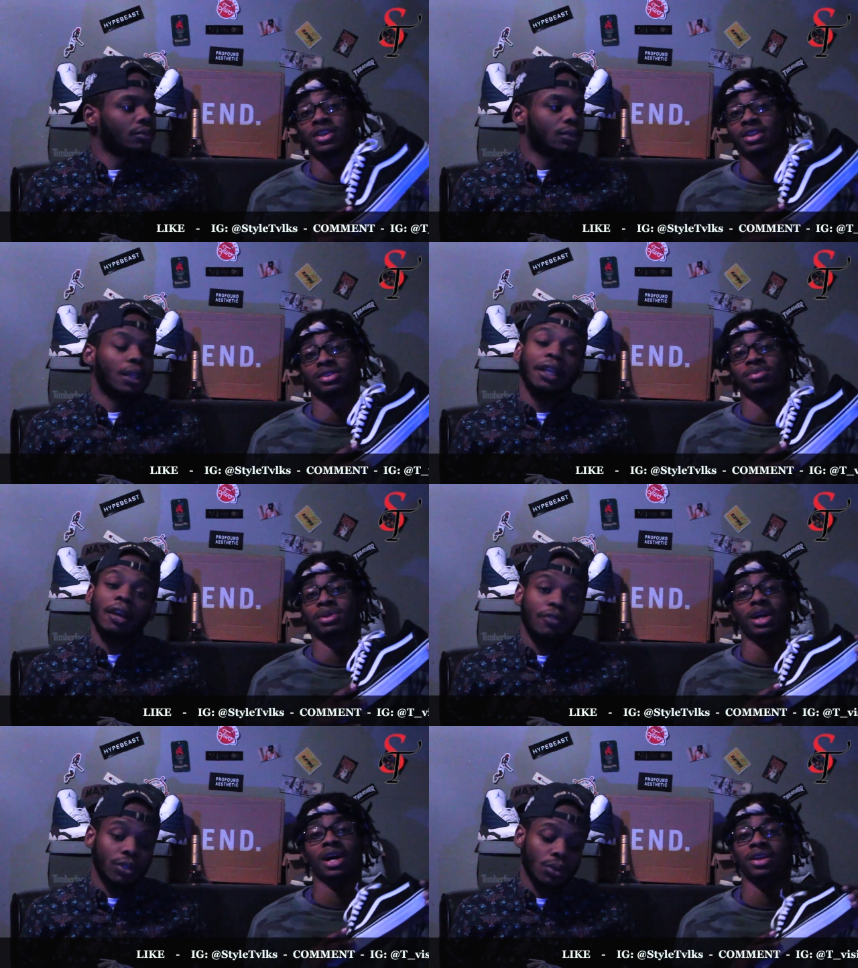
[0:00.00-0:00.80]
Speaker 1: feet. They
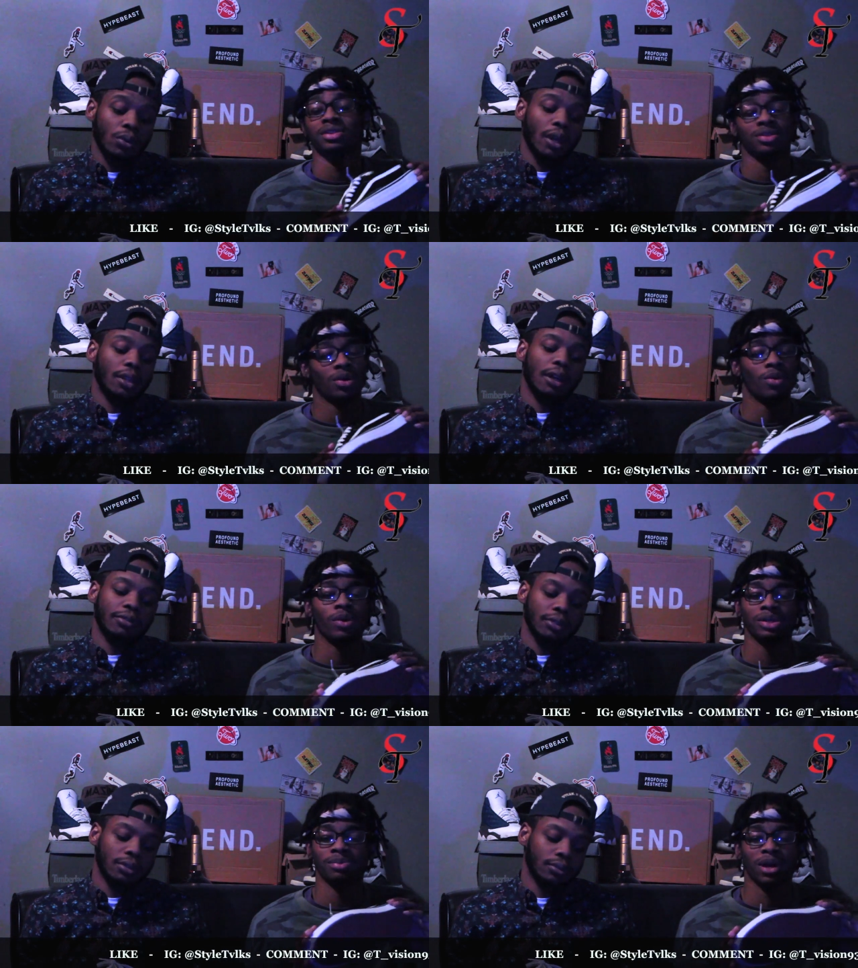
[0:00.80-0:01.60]
definitely look
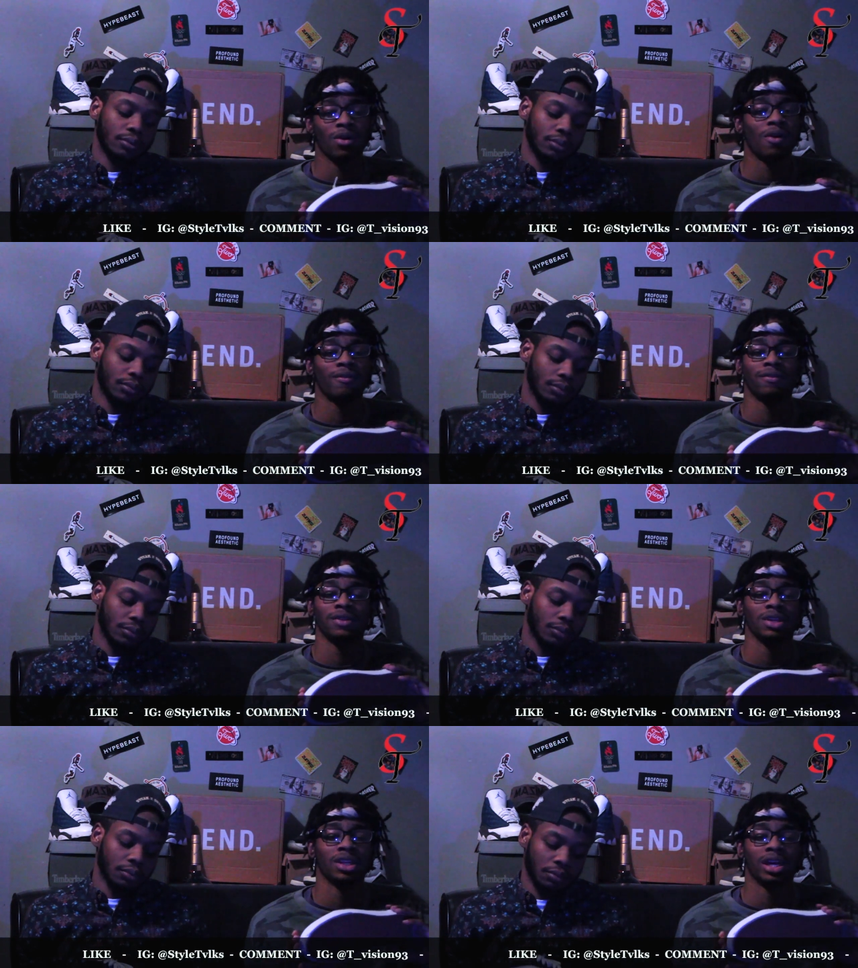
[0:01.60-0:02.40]
always better on
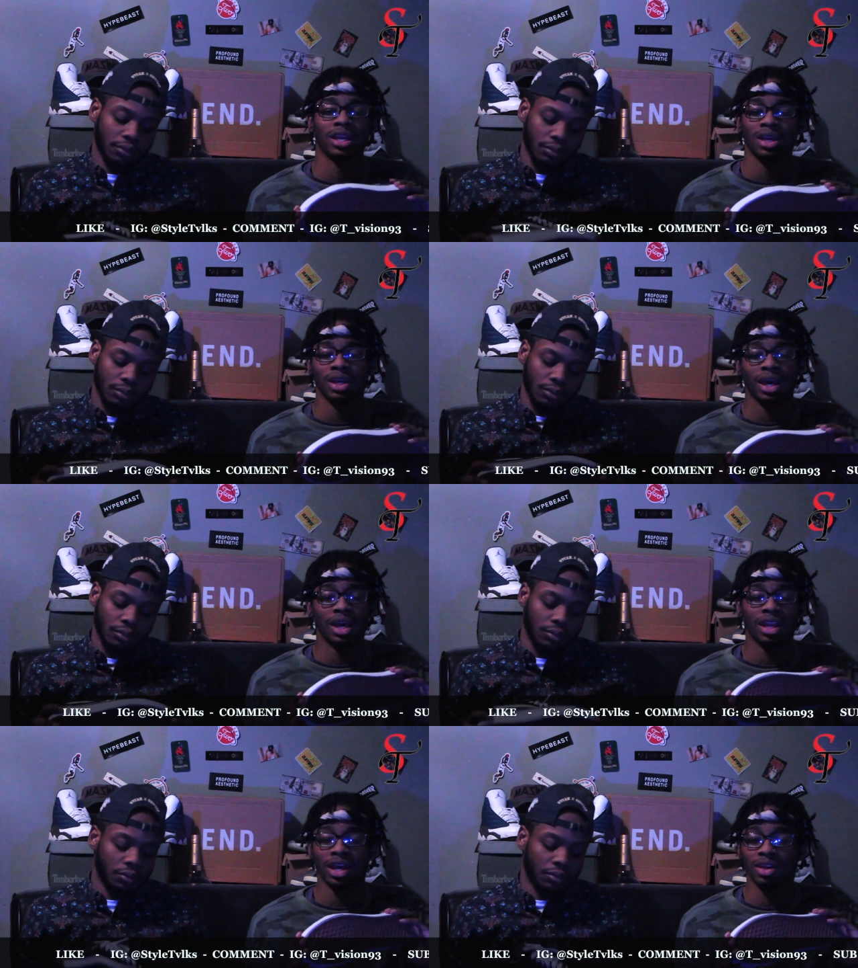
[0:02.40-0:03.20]
feet. Like,
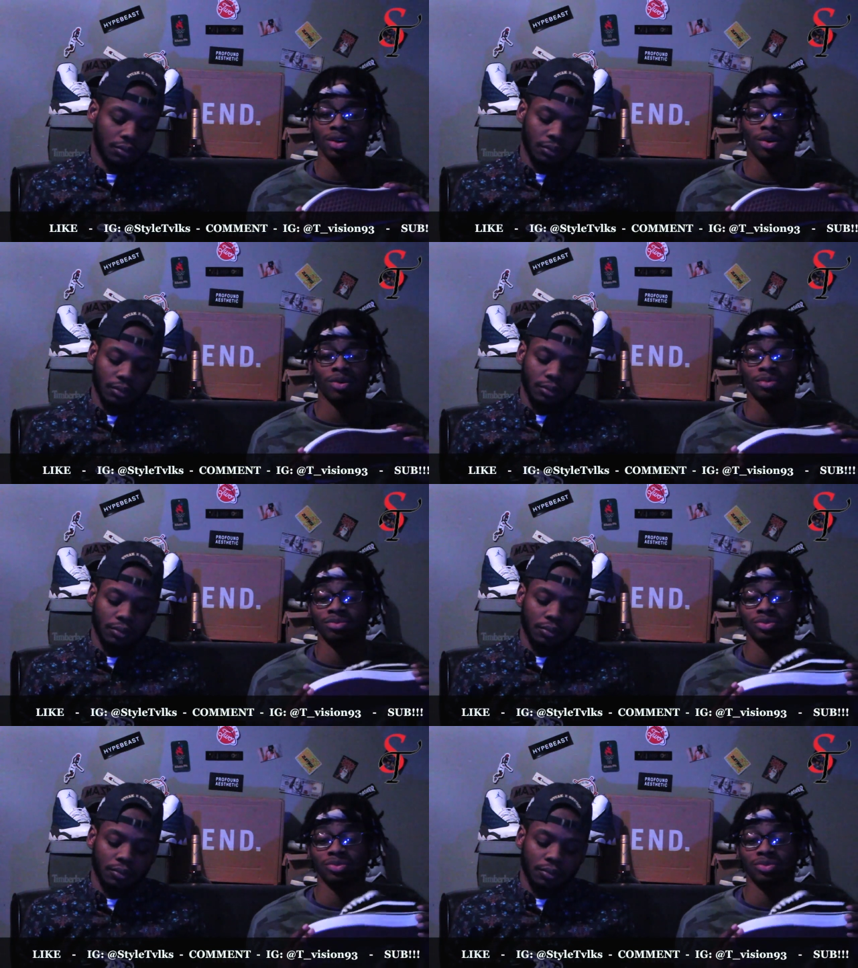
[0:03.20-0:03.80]
and like, yo,